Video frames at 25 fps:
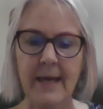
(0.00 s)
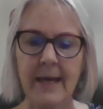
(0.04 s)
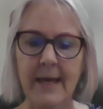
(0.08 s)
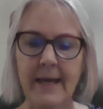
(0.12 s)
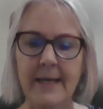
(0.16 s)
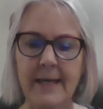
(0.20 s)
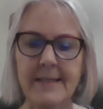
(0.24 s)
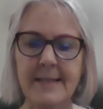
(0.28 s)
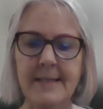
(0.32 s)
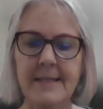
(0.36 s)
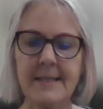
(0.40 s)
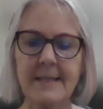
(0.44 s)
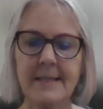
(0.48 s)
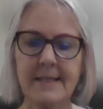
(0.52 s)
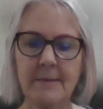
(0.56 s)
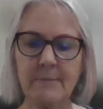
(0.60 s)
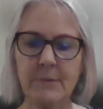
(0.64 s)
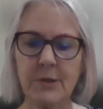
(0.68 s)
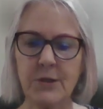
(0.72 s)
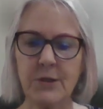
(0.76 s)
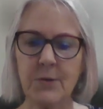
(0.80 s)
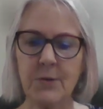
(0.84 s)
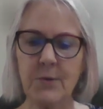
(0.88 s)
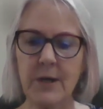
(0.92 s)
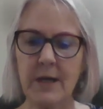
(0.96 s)
It's
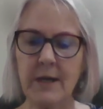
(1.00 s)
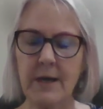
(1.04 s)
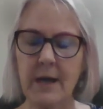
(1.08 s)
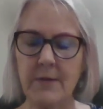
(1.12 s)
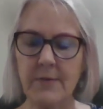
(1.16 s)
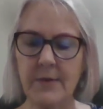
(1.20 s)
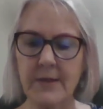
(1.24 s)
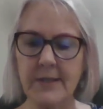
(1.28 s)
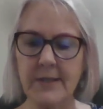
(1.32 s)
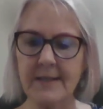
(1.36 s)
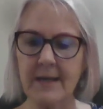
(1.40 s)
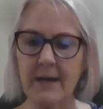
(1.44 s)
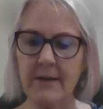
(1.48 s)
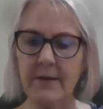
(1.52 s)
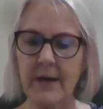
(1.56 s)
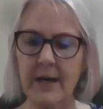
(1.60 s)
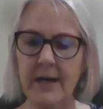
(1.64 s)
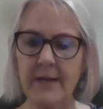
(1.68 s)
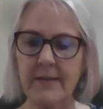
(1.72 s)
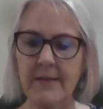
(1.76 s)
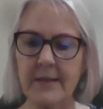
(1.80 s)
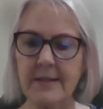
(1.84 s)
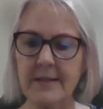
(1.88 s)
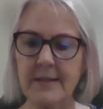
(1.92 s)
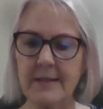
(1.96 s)
December 28th as I
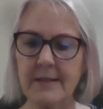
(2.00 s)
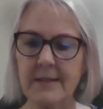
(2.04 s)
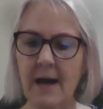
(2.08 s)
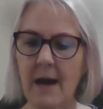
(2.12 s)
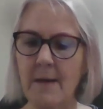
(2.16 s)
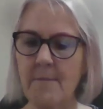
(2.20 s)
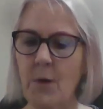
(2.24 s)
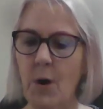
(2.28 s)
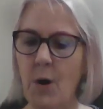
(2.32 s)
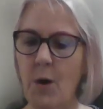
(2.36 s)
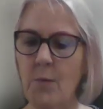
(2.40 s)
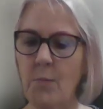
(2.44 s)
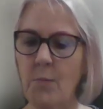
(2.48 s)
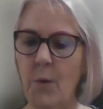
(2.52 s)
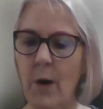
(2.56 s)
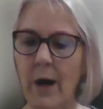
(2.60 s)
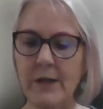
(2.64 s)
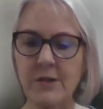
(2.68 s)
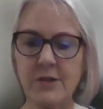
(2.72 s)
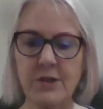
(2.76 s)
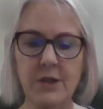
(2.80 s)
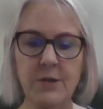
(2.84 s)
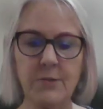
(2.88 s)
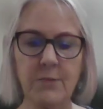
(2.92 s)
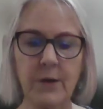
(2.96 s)
write this. I'm home
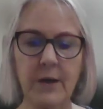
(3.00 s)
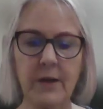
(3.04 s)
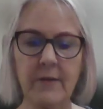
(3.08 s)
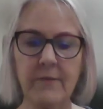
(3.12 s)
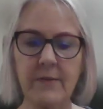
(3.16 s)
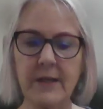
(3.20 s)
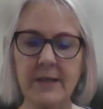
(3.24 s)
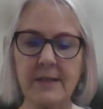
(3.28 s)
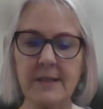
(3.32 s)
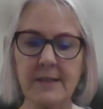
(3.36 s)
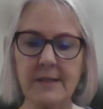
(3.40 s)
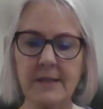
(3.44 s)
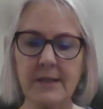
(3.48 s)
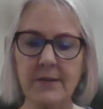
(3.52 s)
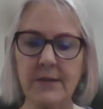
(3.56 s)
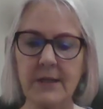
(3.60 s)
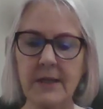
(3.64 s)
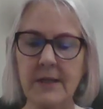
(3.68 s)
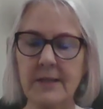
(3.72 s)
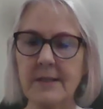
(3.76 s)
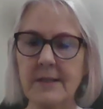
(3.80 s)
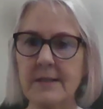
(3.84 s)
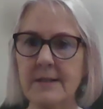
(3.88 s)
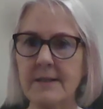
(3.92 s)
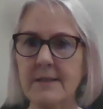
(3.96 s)
watching one of the
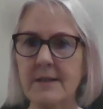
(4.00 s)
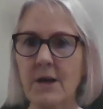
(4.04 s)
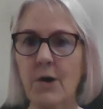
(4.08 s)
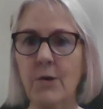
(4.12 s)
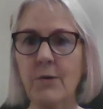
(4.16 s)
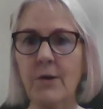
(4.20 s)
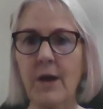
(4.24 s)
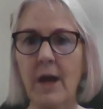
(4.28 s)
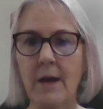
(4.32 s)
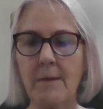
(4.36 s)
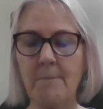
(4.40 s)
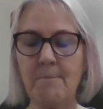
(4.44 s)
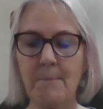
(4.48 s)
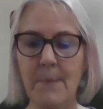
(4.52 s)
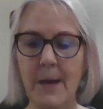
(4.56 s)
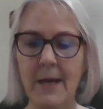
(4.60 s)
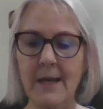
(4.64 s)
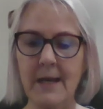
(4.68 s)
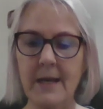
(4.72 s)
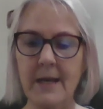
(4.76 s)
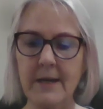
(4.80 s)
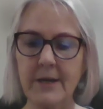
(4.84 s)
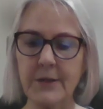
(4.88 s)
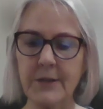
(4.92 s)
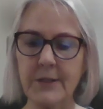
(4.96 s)
gazillions,
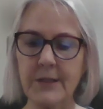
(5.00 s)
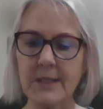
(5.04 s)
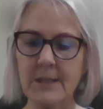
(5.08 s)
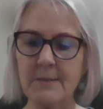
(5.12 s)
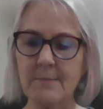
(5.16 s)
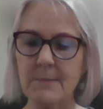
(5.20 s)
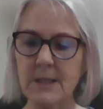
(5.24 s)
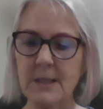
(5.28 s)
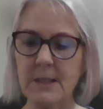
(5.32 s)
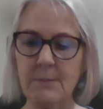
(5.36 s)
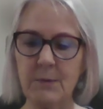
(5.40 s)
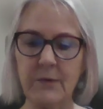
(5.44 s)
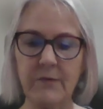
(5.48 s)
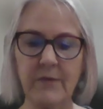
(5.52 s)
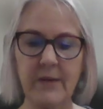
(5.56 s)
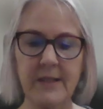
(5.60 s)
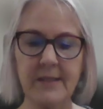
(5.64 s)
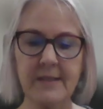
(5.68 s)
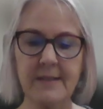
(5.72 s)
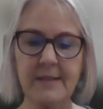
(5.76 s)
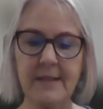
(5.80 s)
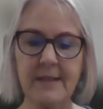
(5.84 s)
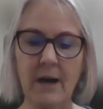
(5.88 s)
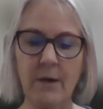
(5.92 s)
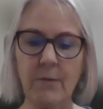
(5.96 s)
many Christmas
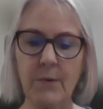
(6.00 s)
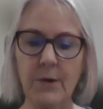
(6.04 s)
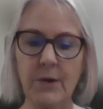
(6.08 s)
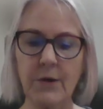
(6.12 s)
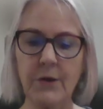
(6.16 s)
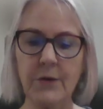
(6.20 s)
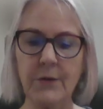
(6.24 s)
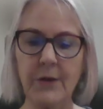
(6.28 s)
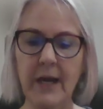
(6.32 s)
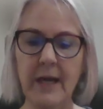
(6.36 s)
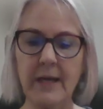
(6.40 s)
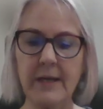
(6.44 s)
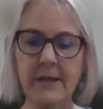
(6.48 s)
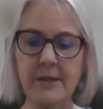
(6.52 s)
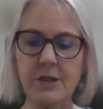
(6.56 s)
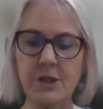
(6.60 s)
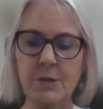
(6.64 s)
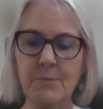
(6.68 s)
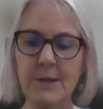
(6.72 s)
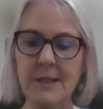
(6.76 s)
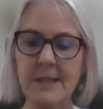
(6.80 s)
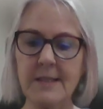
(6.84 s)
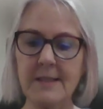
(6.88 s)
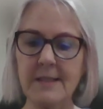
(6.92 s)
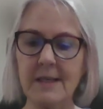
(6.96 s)
movies that were created to
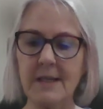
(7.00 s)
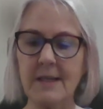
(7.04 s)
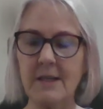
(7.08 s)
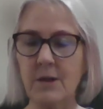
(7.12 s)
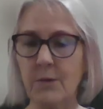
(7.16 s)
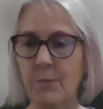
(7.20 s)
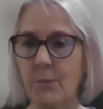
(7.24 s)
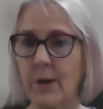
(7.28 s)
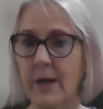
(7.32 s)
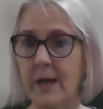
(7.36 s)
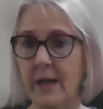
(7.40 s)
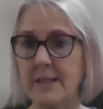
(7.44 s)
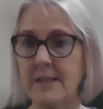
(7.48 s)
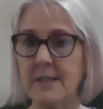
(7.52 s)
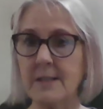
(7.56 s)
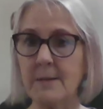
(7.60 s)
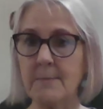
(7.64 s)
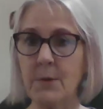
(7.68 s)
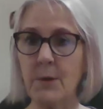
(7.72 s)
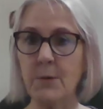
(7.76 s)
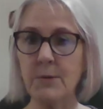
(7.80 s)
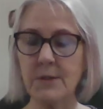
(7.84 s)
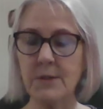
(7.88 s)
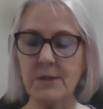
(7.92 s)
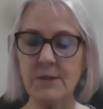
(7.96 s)
be seen in what I
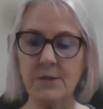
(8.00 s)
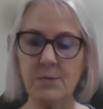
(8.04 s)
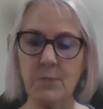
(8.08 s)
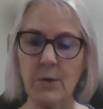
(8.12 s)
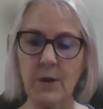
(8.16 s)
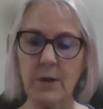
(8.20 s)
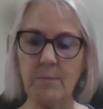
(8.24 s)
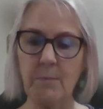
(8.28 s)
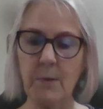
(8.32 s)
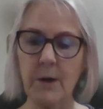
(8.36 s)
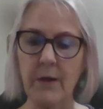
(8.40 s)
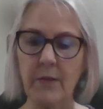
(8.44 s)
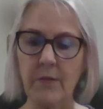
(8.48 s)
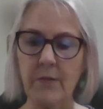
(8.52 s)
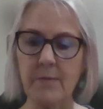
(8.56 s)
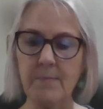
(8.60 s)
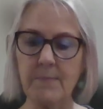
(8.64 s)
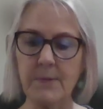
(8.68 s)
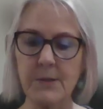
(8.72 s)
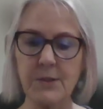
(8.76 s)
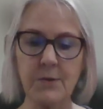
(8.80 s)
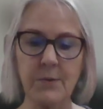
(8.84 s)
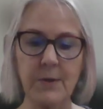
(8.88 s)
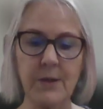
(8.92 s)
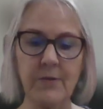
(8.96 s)
suppose is 1 month
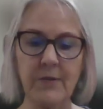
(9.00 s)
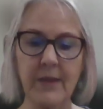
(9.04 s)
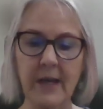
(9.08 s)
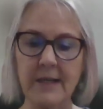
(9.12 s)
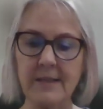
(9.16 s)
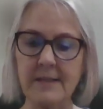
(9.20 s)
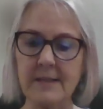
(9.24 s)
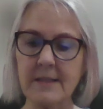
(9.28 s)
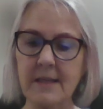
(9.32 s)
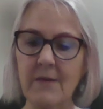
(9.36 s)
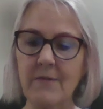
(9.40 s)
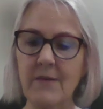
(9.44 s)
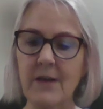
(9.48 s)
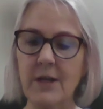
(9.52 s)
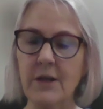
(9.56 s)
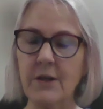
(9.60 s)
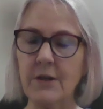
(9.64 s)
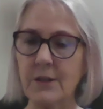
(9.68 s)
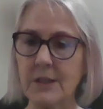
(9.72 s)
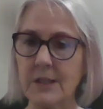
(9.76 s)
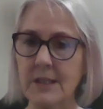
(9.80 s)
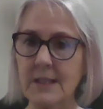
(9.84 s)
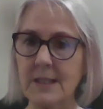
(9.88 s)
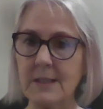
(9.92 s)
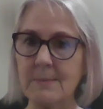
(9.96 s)
between Thanksgiving and
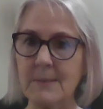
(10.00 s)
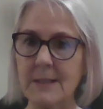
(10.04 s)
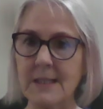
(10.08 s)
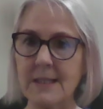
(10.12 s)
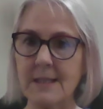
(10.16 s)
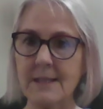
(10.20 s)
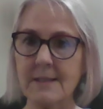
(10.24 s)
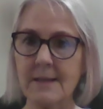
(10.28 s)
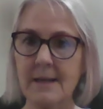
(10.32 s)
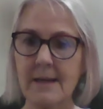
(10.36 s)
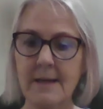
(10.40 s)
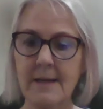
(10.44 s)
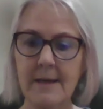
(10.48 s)
Christmas.